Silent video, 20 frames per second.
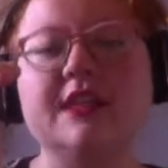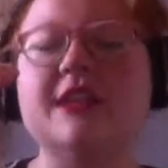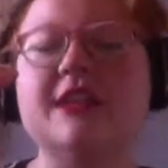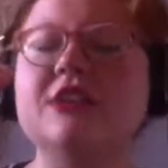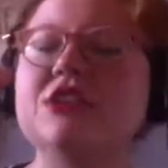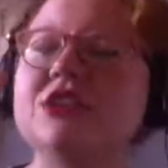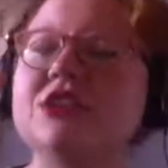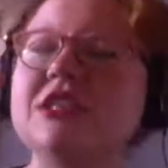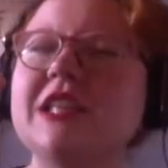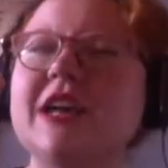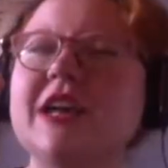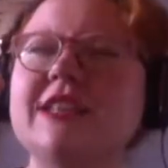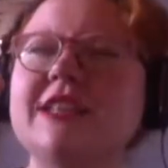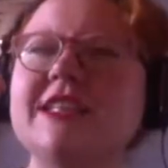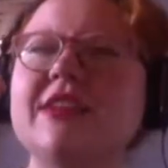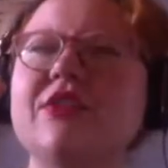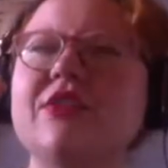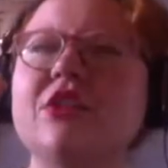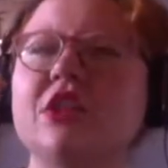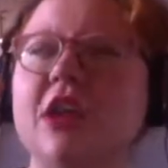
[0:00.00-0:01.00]
Do sloths
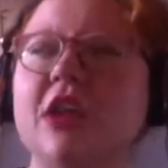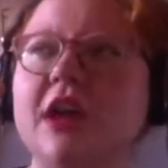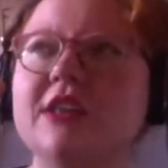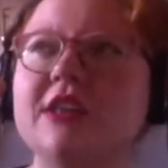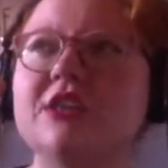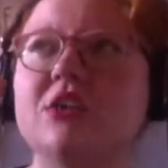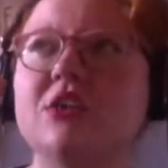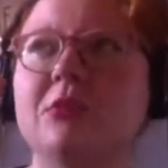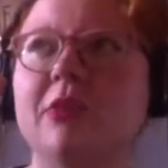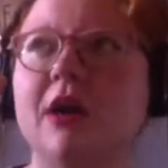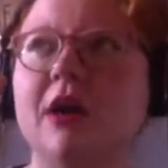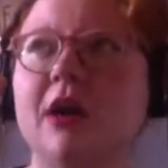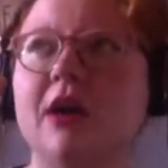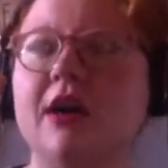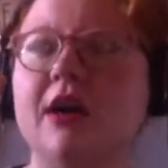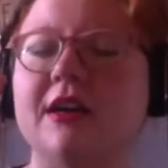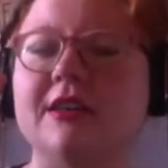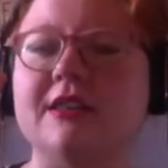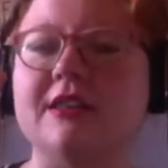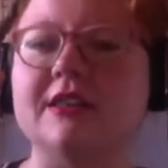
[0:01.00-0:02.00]
have claws or
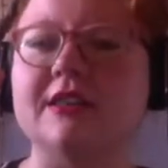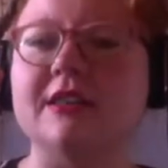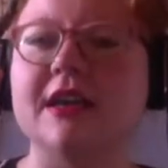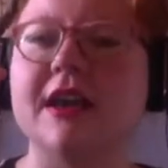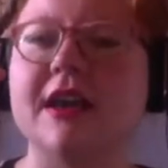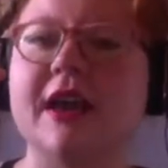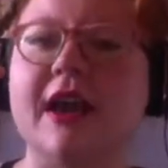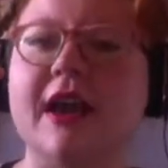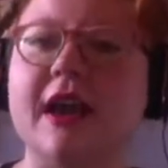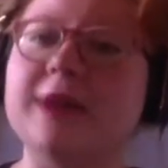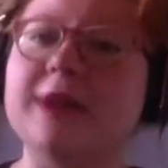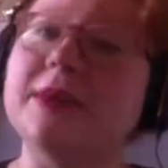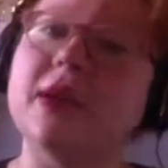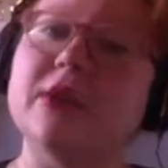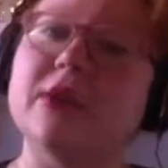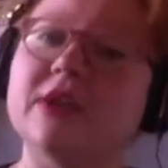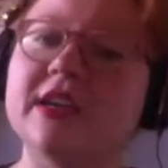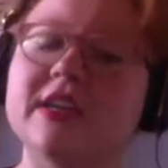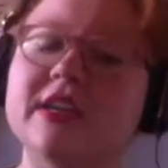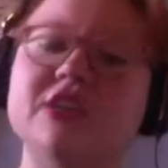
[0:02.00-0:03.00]
paws? I'm not
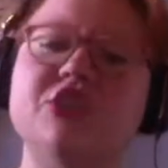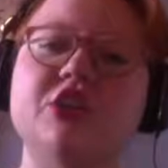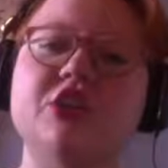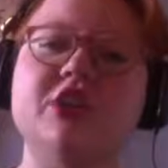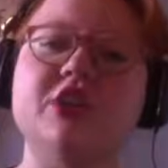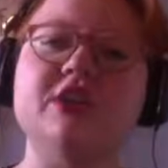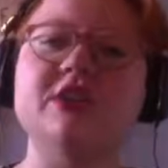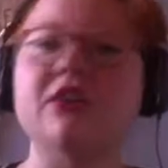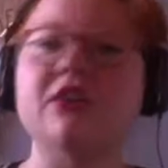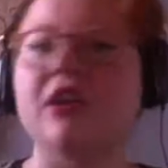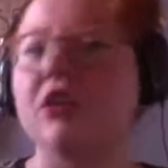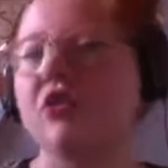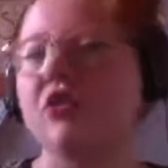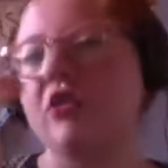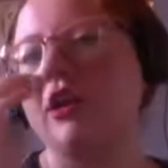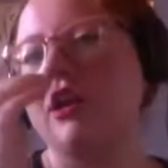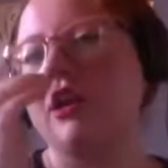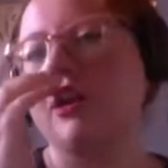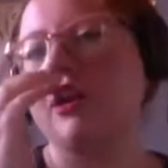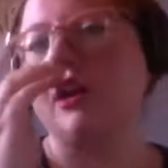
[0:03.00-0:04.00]
really sure, so I'm
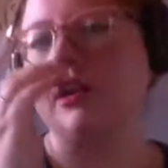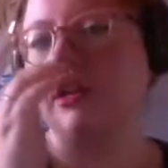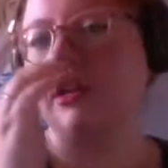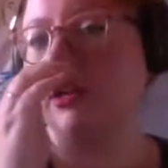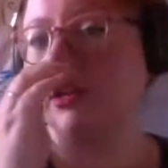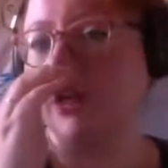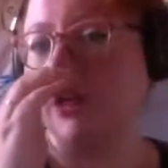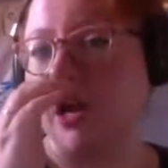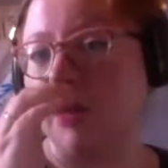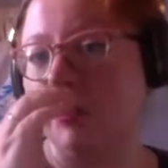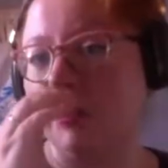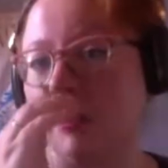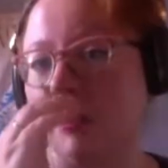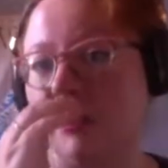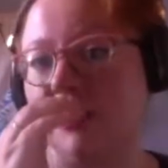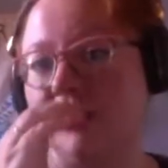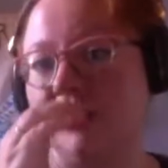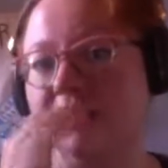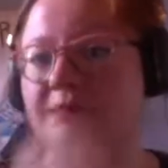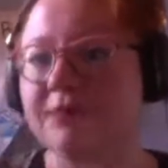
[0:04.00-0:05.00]
going to call it a claw
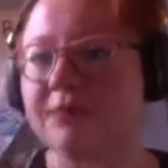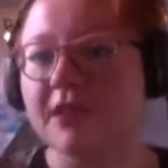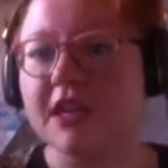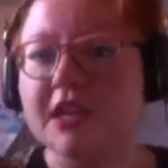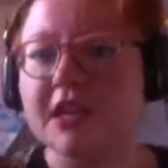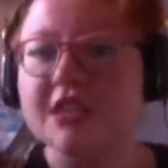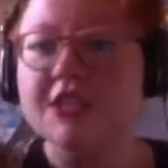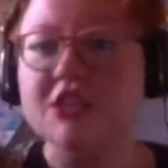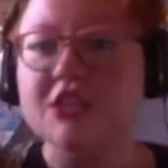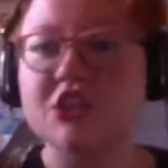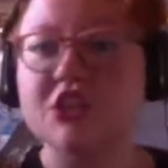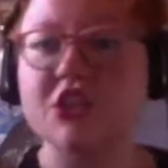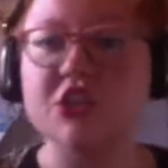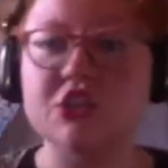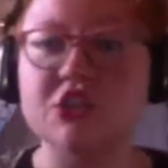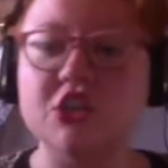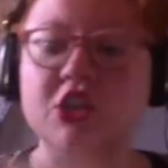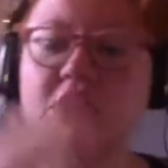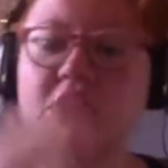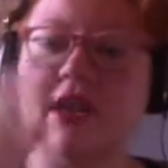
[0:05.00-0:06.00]
paw. So
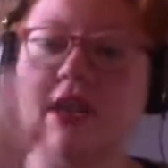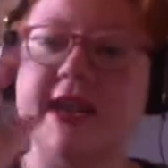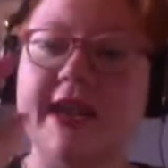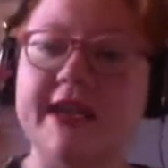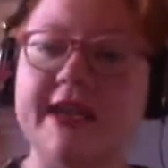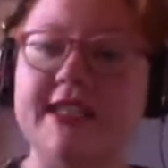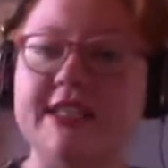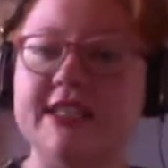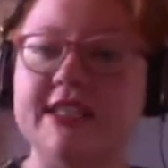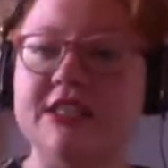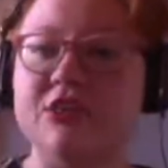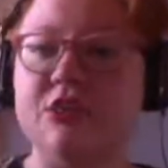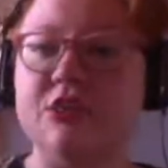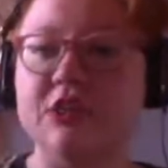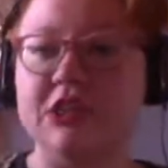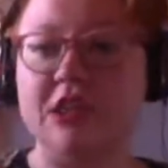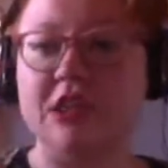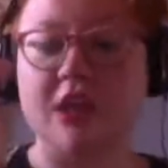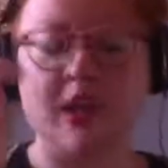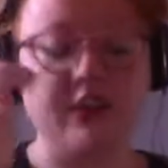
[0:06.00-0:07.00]
turn your hand into a
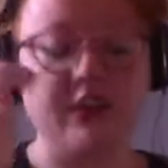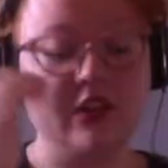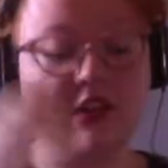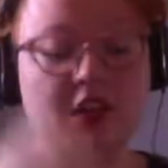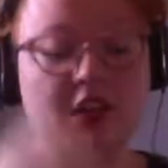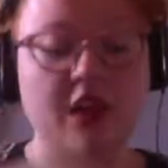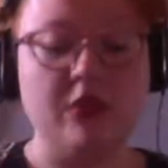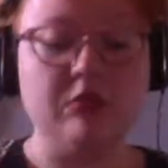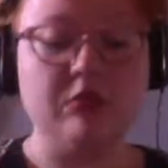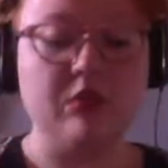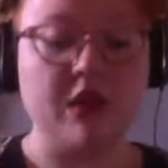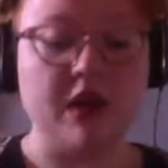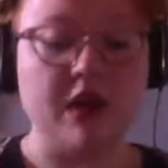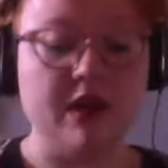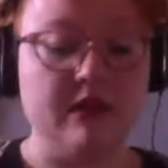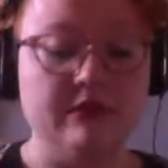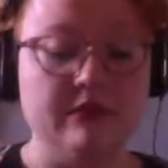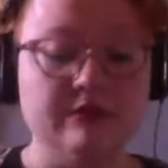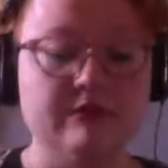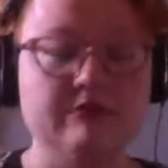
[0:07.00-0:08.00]
sloth
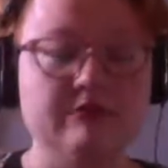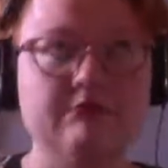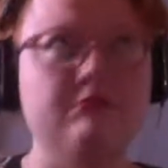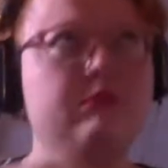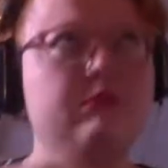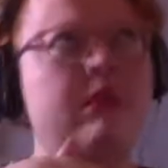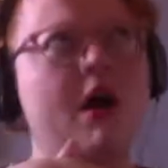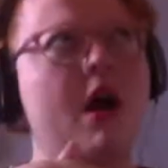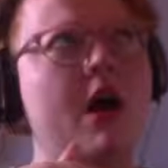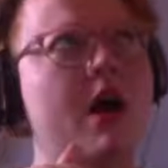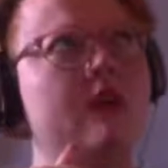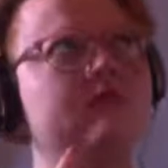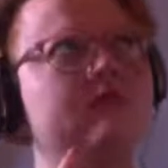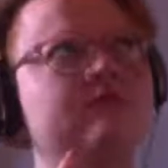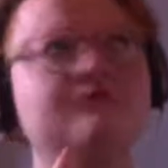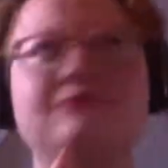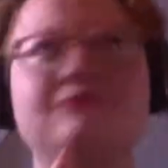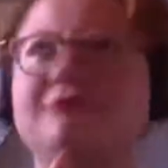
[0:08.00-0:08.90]
claw paw.